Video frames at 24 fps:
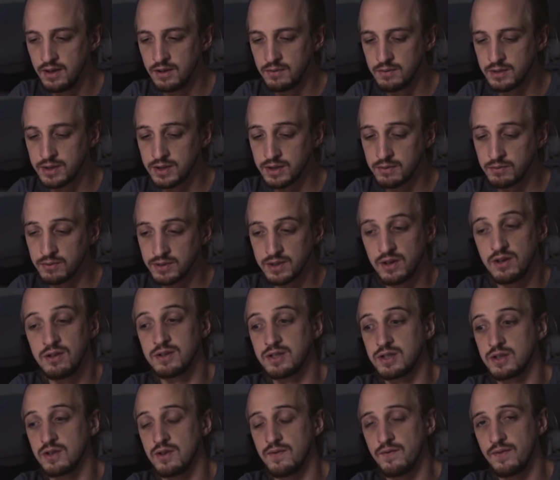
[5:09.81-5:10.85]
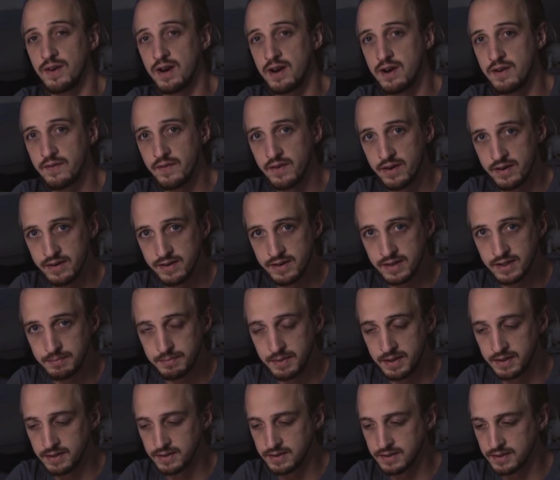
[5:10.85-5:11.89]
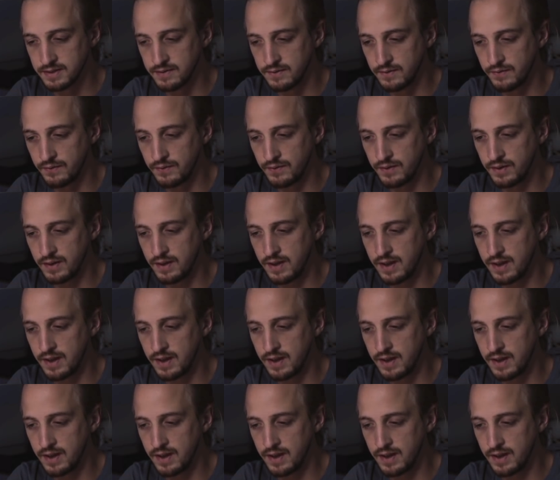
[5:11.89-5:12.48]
which was also very, very expensive.